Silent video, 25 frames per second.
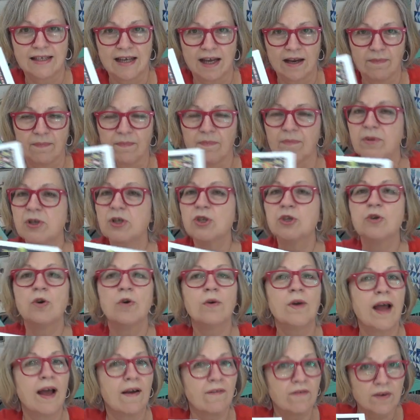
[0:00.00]
done but you
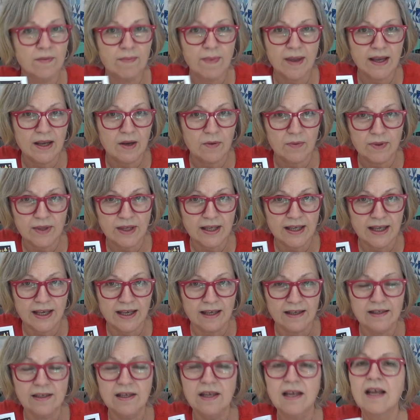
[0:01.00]
don't have to make it with the
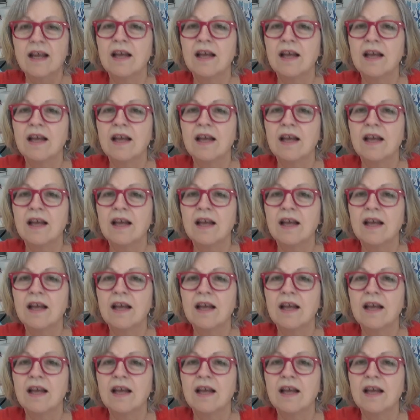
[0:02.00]
kit